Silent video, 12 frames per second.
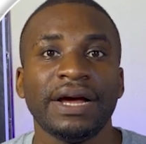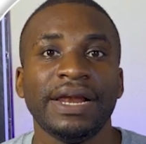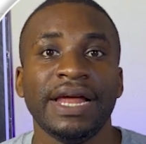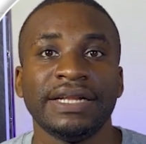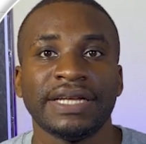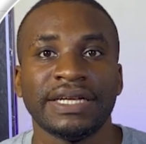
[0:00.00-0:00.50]

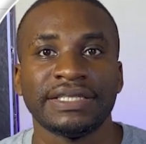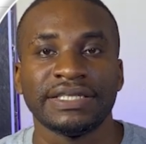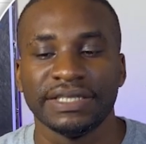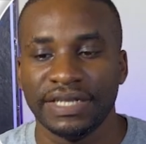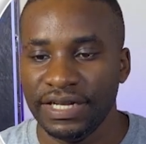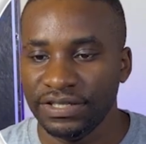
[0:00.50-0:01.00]

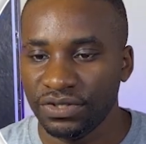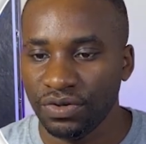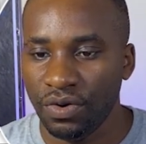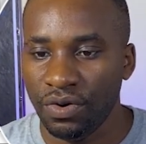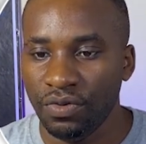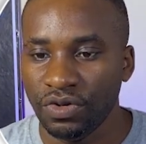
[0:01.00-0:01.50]
letters.
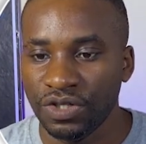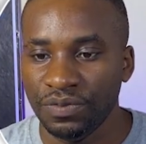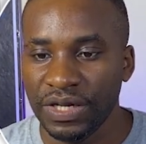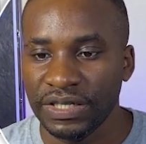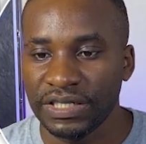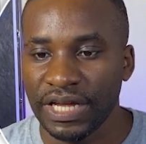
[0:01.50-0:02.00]
So which
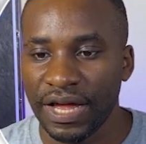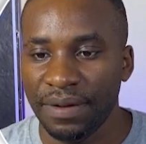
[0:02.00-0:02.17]
means